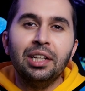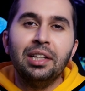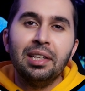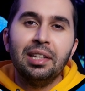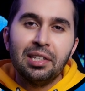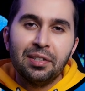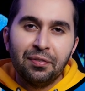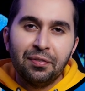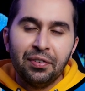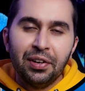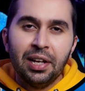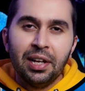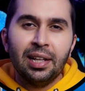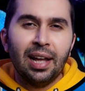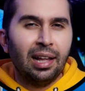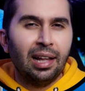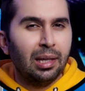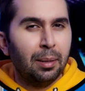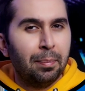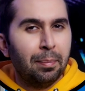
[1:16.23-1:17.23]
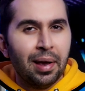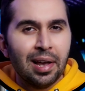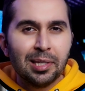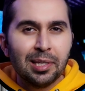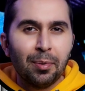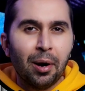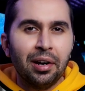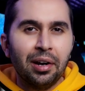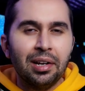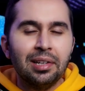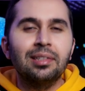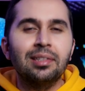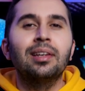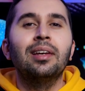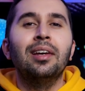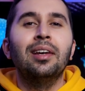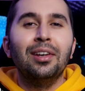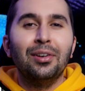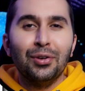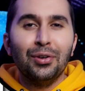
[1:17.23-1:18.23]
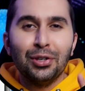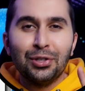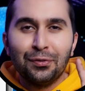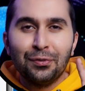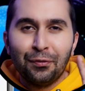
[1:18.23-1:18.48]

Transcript: in this field and the best part is, it's